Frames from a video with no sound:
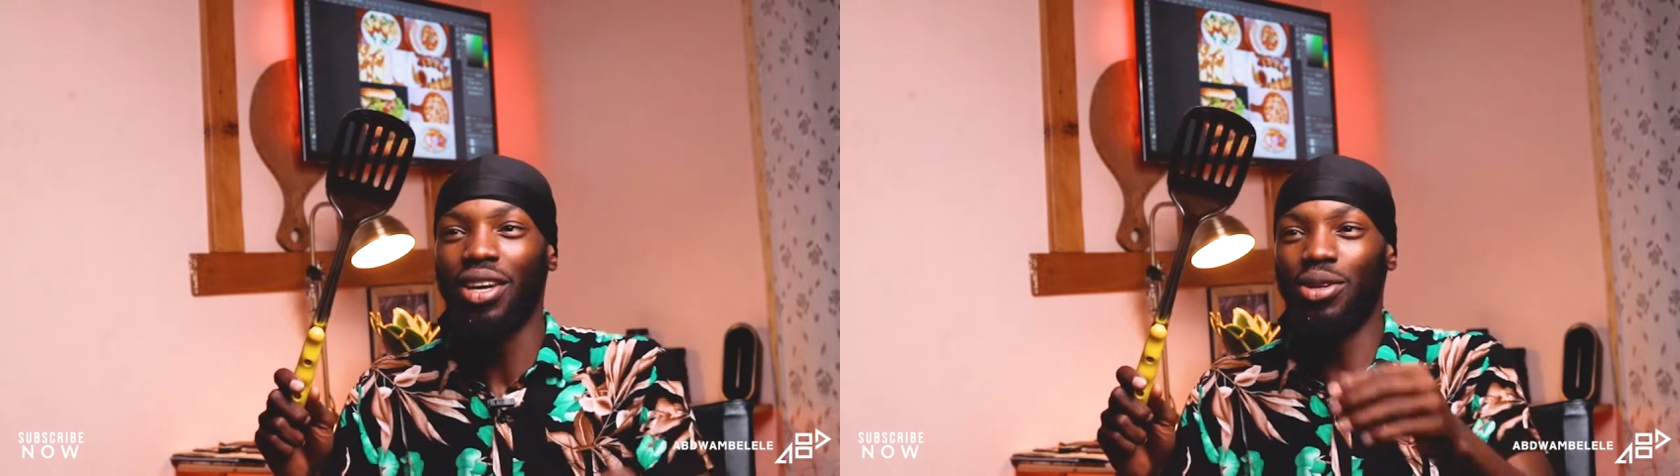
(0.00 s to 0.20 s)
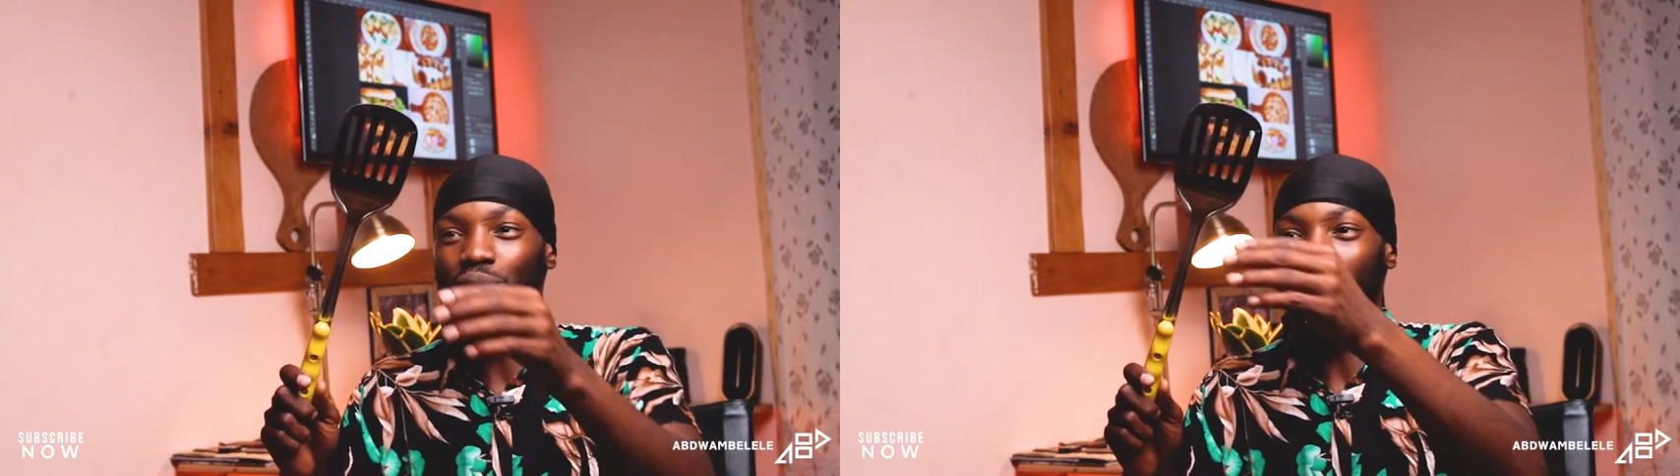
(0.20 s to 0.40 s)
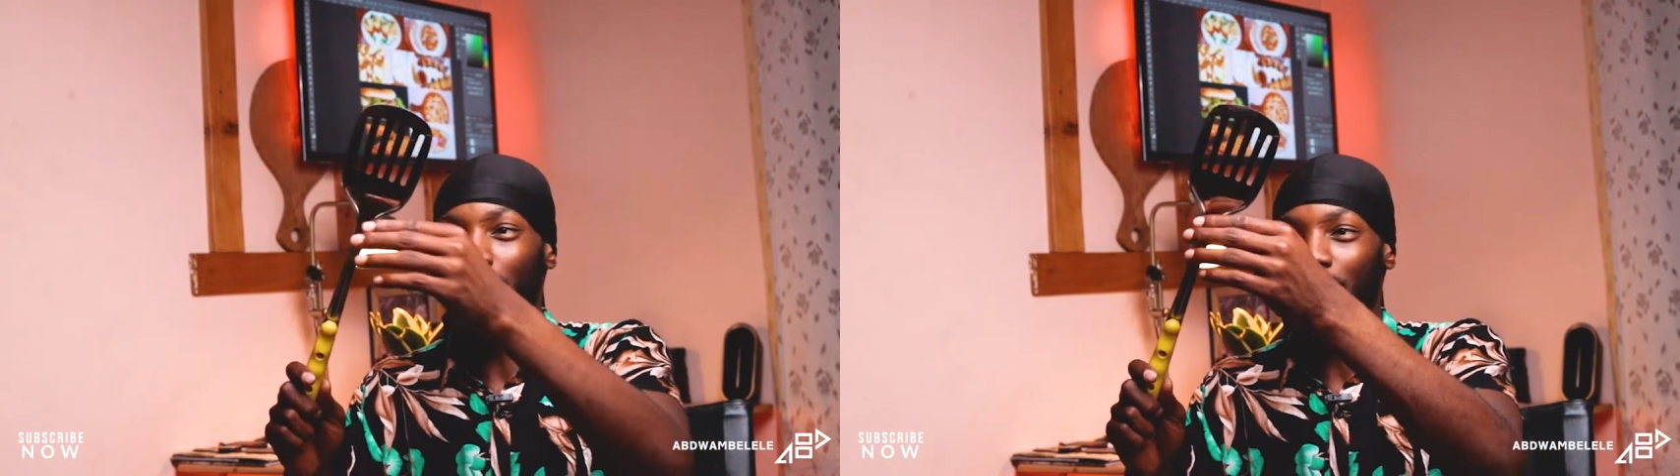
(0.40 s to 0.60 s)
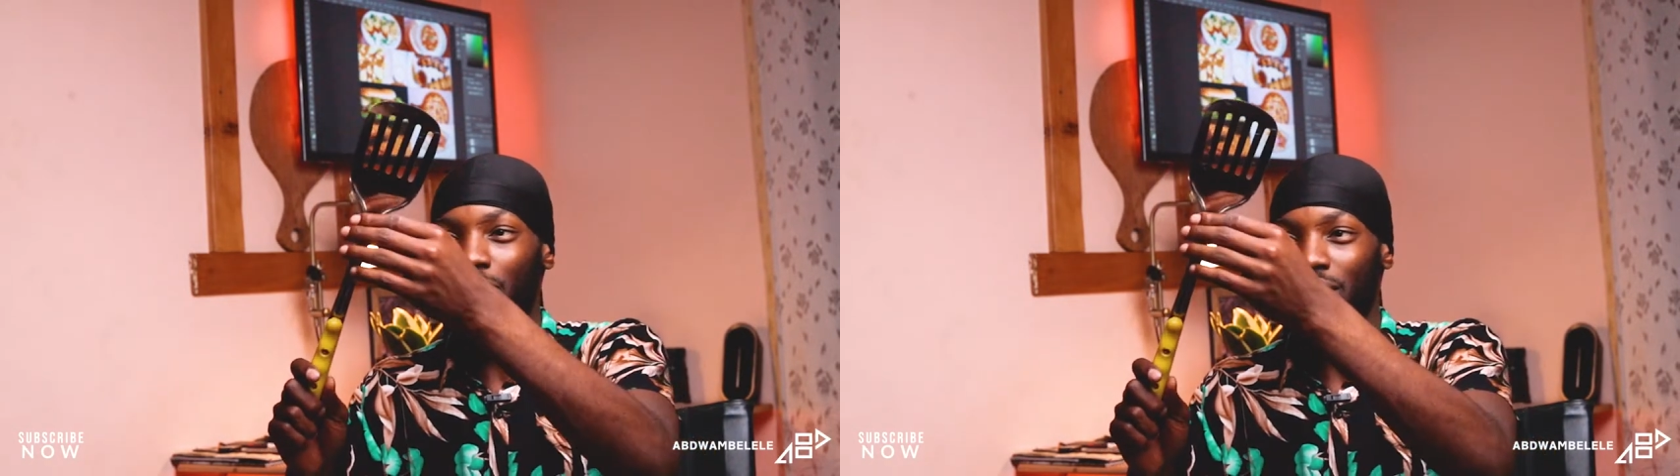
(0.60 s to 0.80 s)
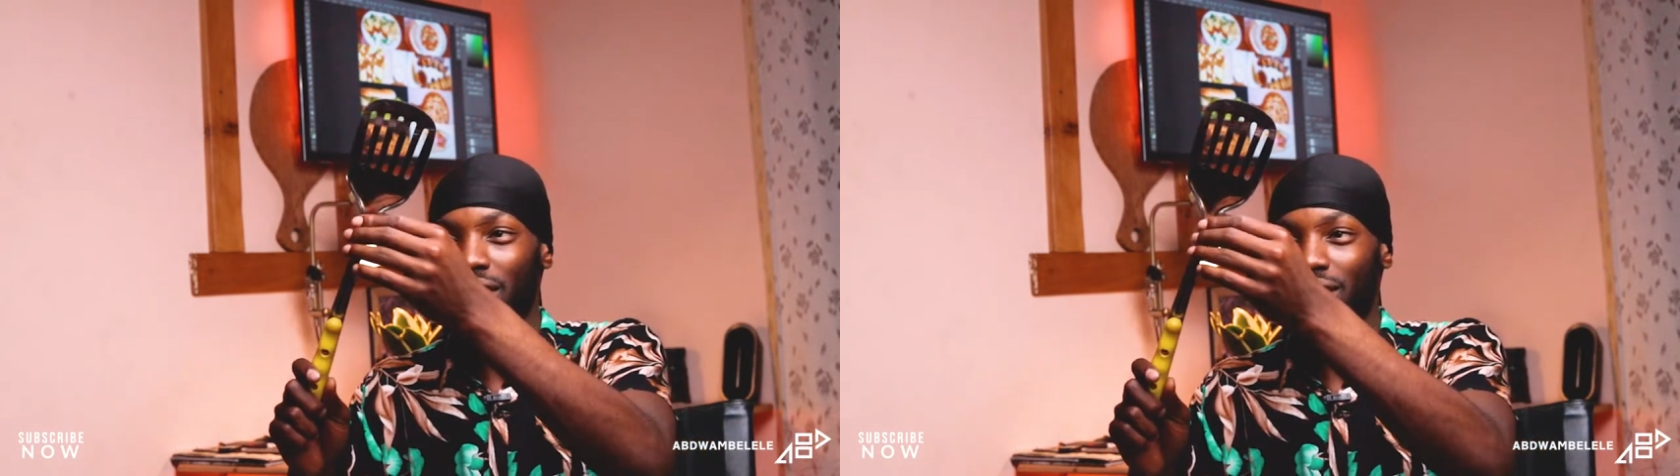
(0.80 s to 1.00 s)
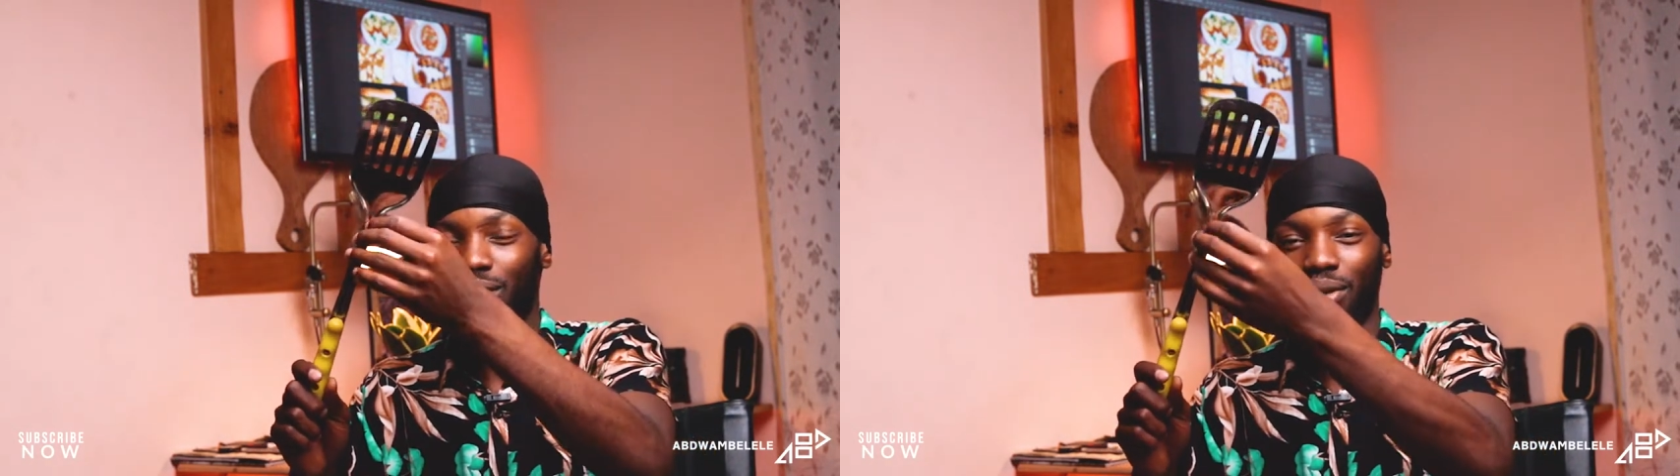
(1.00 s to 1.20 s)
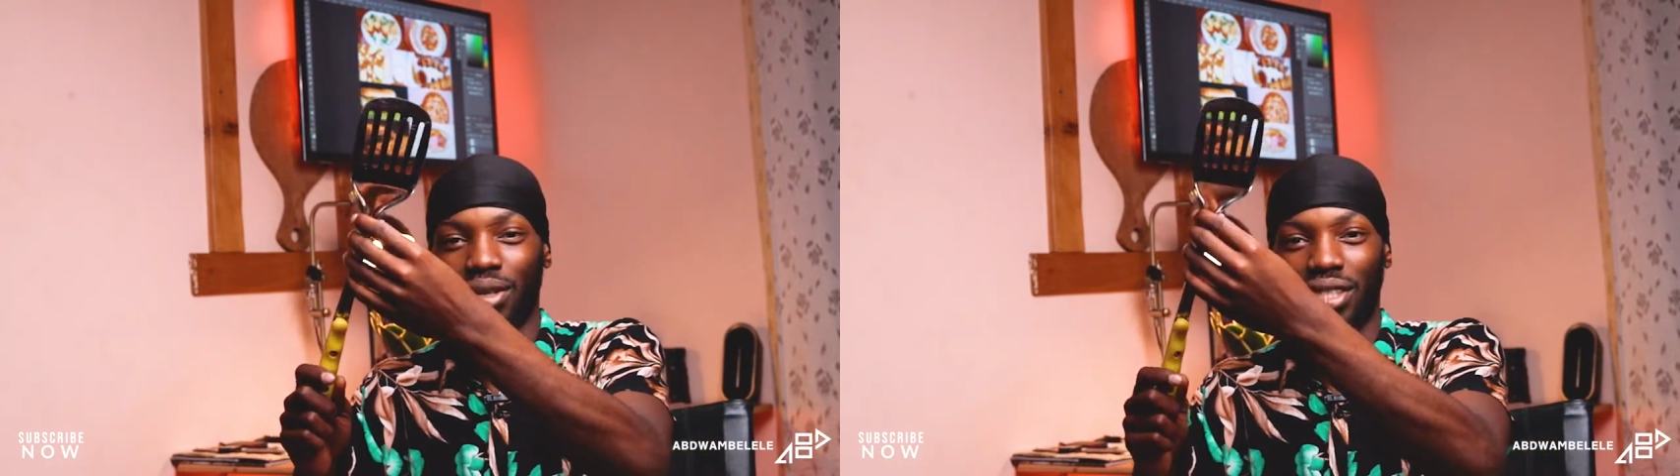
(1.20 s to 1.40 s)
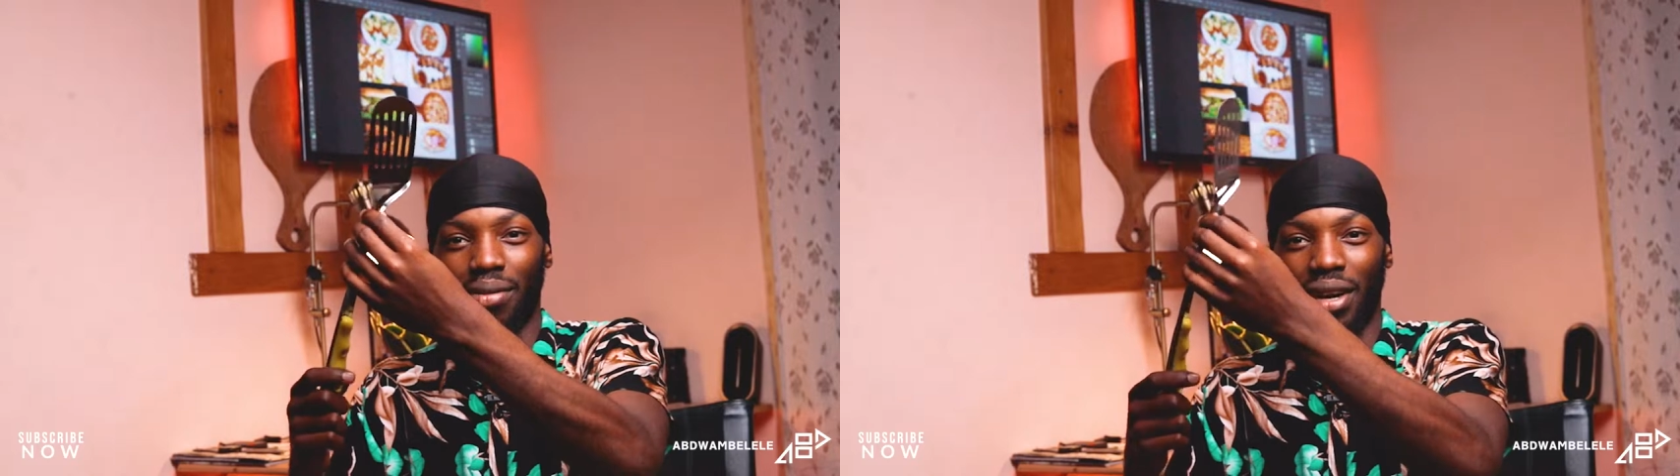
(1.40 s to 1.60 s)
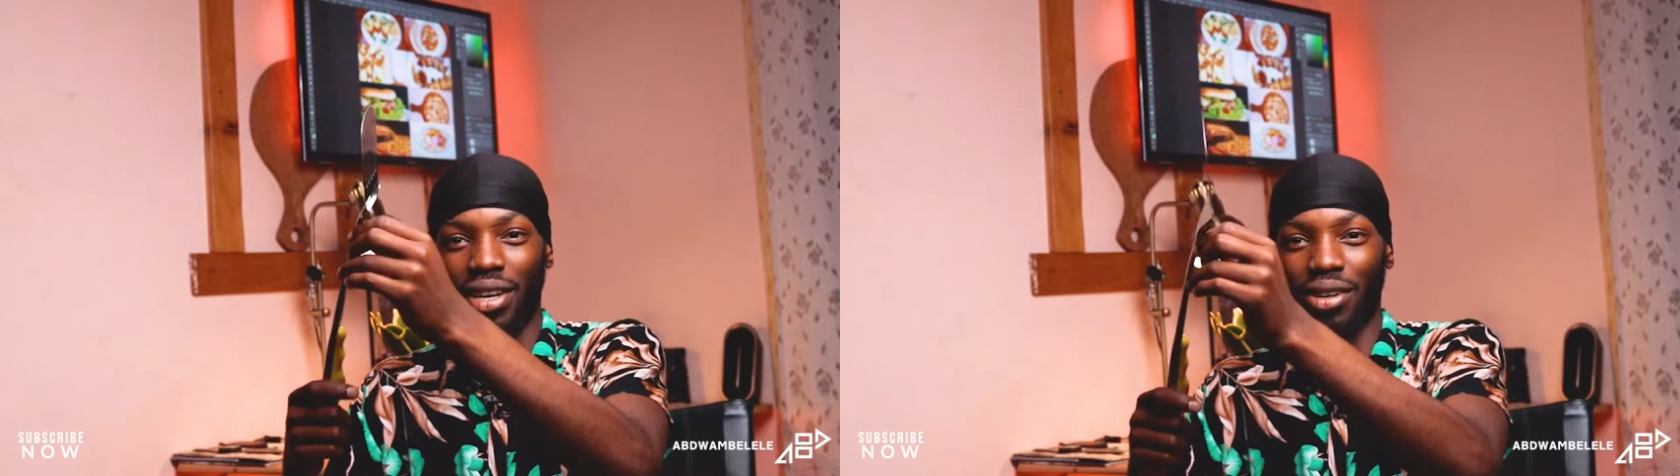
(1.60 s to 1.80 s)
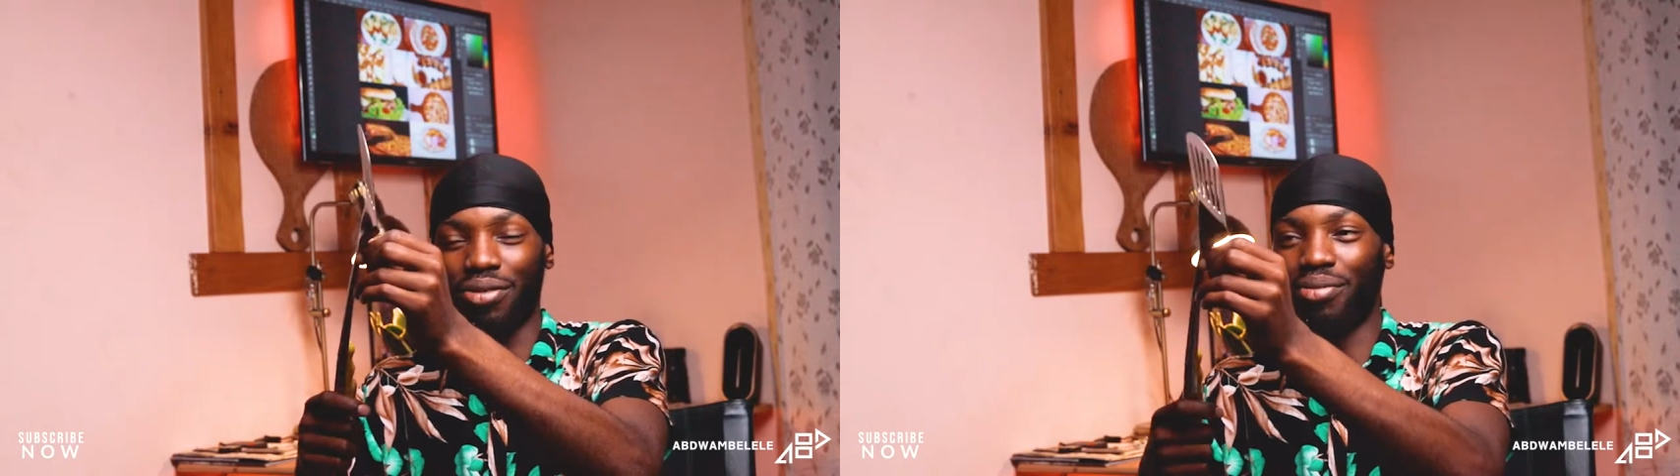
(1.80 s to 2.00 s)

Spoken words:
Usually people use this to cook some kind of